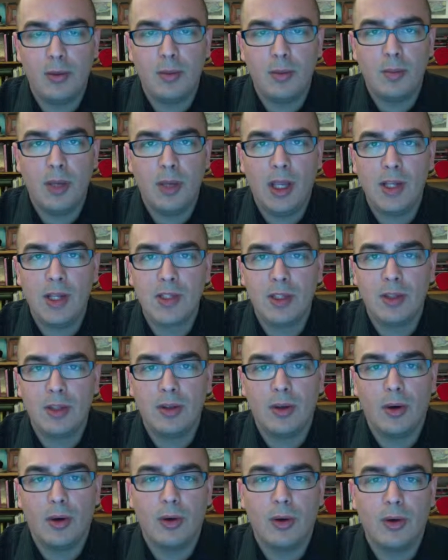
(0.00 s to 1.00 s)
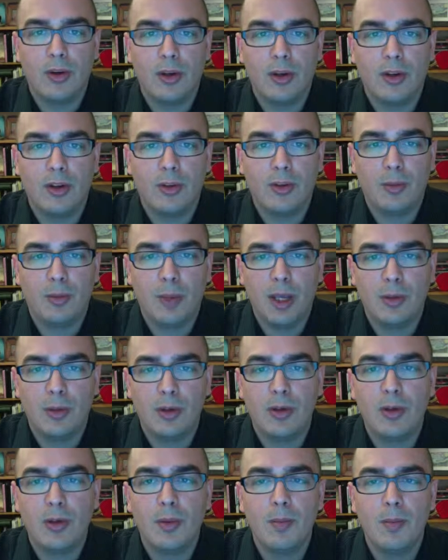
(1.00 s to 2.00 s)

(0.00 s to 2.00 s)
impatient or they're spammers